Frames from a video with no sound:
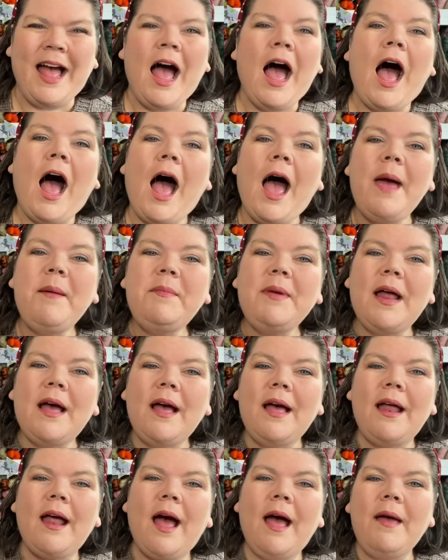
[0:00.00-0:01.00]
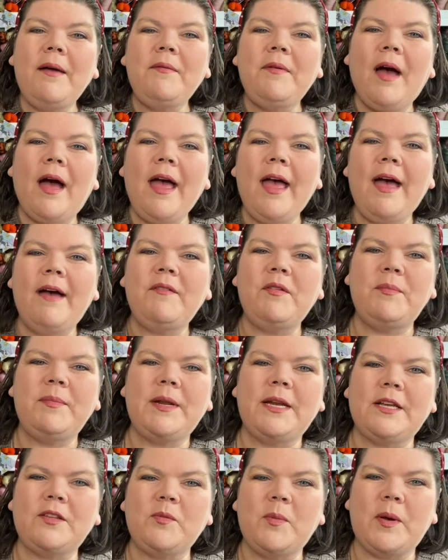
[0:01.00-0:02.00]
I haven't
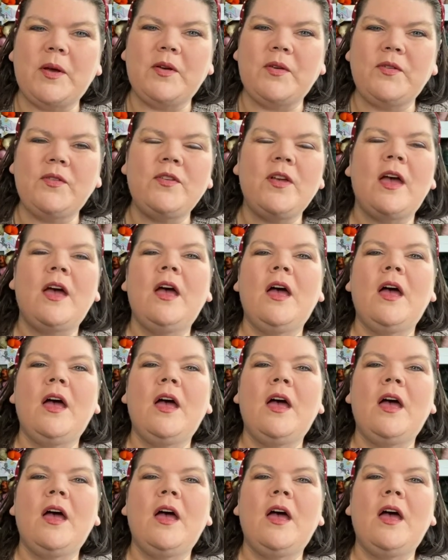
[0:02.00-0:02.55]
been exposed.